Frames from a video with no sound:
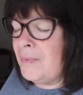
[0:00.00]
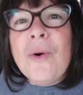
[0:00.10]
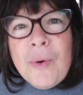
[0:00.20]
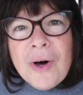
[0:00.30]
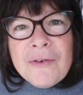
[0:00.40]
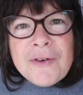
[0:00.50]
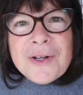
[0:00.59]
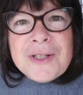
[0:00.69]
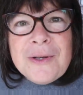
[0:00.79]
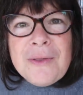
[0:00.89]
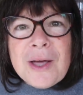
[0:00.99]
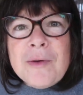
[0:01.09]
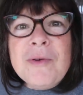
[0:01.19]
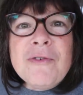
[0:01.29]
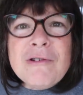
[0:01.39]
What I've got to do
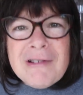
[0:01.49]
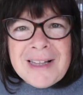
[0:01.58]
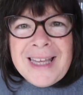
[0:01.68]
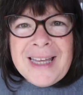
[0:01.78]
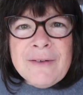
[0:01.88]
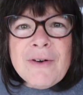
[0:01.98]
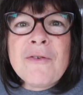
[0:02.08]
though, before I leave,